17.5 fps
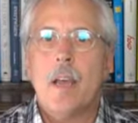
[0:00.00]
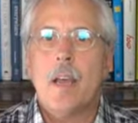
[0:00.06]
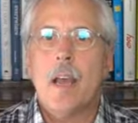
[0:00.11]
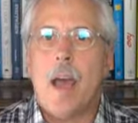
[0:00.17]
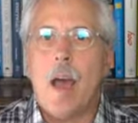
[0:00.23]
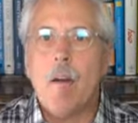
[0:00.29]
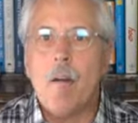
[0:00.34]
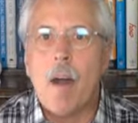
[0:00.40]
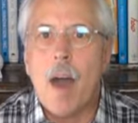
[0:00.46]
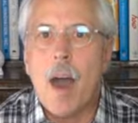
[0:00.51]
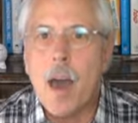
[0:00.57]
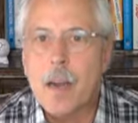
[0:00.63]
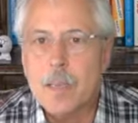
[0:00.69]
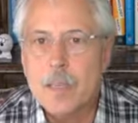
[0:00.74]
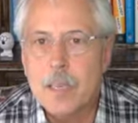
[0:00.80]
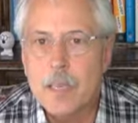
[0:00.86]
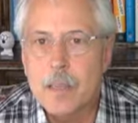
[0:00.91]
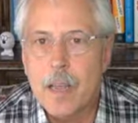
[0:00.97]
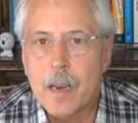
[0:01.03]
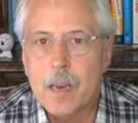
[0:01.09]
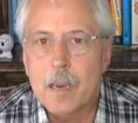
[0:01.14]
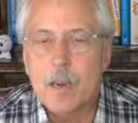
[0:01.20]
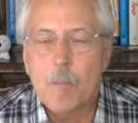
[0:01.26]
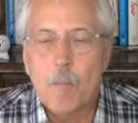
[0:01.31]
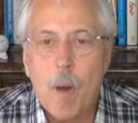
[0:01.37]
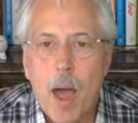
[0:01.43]
How odd is it that in
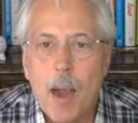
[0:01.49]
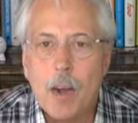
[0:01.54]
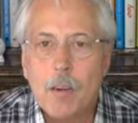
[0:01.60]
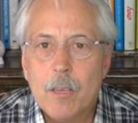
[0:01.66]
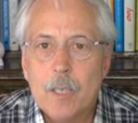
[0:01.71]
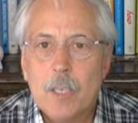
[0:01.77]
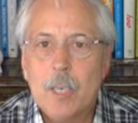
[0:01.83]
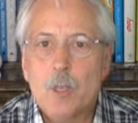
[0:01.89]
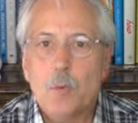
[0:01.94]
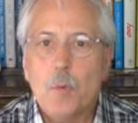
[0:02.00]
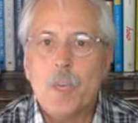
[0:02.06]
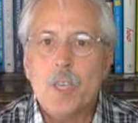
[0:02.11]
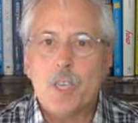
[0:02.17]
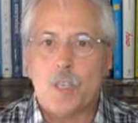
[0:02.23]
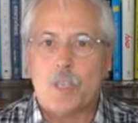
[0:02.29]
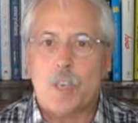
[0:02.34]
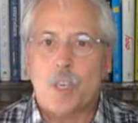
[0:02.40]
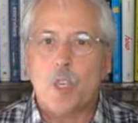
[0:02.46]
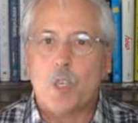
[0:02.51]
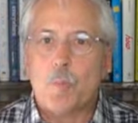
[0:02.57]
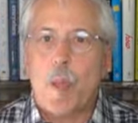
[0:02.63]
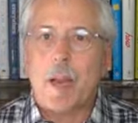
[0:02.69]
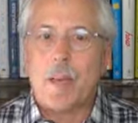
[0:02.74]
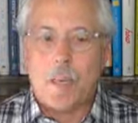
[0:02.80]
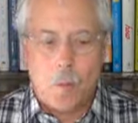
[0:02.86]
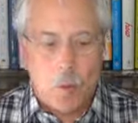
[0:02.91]
democracies, we just
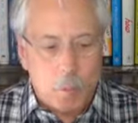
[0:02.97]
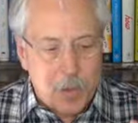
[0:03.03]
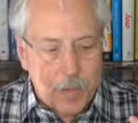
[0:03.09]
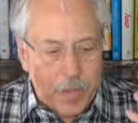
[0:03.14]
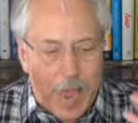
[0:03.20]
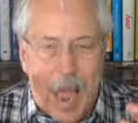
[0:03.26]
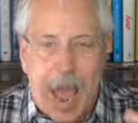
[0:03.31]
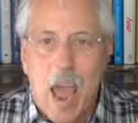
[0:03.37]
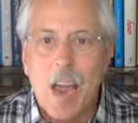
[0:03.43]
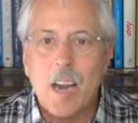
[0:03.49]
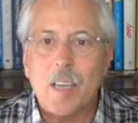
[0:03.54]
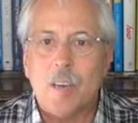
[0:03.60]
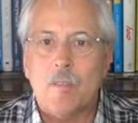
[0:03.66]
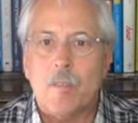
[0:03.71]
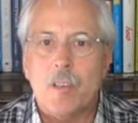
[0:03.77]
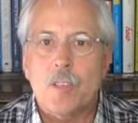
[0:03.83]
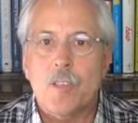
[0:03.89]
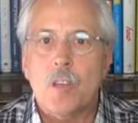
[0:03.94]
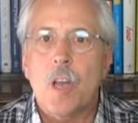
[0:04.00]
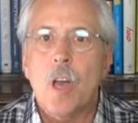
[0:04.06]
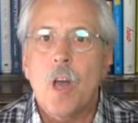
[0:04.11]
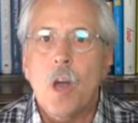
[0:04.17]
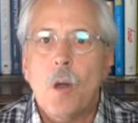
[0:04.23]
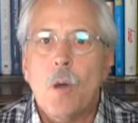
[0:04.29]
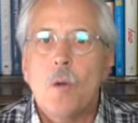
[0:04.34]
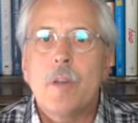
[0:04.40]
expect it will be the activists
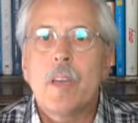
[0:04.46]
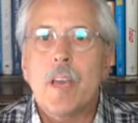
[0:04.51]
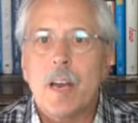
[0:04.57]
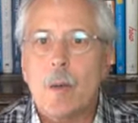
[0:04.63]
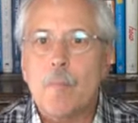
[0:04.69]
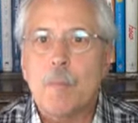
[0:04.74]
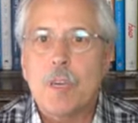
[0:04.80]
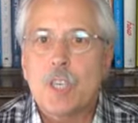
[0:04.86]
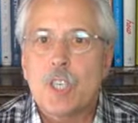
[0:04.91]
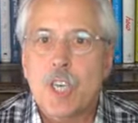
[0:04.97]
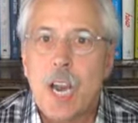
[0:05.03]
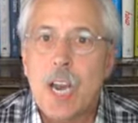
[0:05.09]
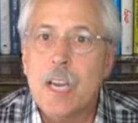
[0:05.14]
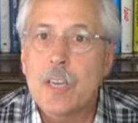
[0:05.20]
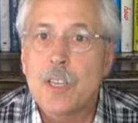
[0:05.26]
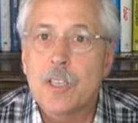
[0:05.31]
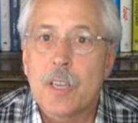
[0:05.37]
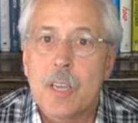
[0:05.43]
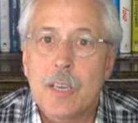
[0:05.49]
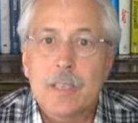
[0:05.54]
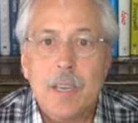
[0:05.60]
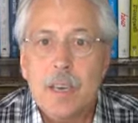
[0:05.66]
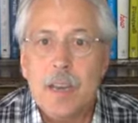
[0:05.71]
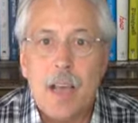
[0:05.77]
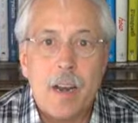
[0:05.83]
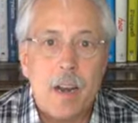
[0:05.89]
who get up and change things,
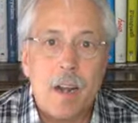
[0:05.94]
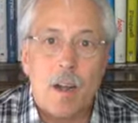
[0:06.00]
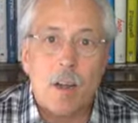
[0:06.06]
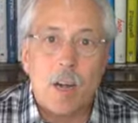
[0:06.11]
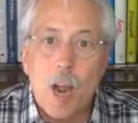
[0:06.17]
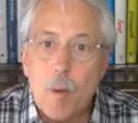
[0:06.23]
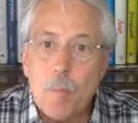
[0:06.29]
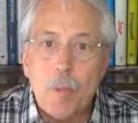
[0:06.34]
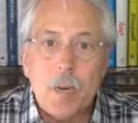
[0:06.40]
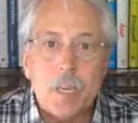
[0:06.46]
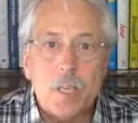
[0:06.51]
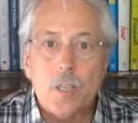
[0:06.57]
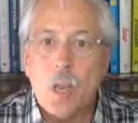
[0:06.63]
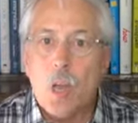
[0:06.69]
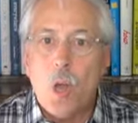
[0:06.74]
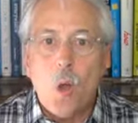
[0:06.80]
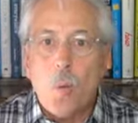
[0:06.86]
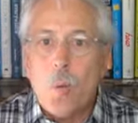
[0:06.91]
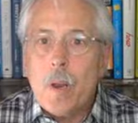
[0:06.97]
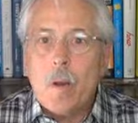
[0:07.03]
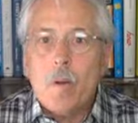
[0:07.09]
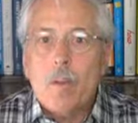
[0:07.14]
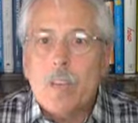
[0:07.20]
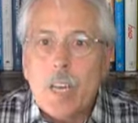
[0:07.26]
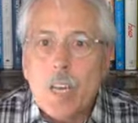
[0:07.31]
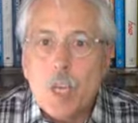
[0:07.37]
and yet in our companies, we
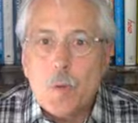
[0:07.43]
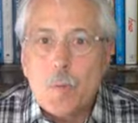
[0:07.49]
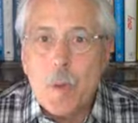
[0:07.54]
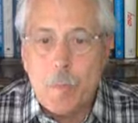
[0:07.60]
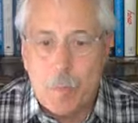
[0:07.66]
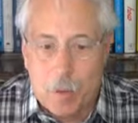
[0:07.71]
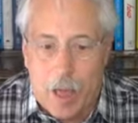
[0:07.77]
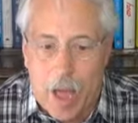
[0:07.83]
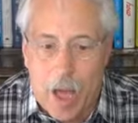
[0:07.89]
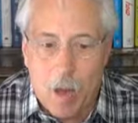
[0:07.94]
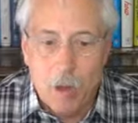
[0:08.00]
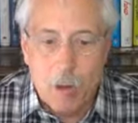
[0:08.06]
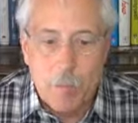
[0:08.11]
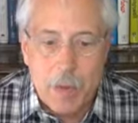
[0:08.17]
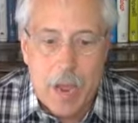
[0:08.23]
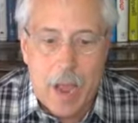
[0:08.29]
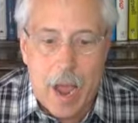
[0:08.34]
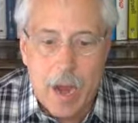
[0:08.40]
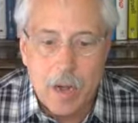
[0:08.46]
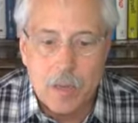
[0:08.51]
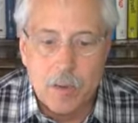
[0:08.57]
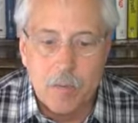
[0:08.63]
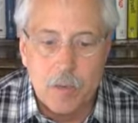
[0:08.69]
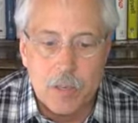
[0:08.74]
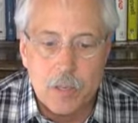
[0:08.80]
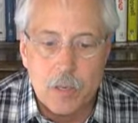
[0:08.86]
don't teach people how to be
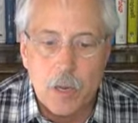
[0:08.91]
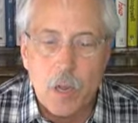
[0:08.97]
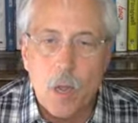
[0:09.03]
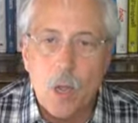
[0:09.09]
activists.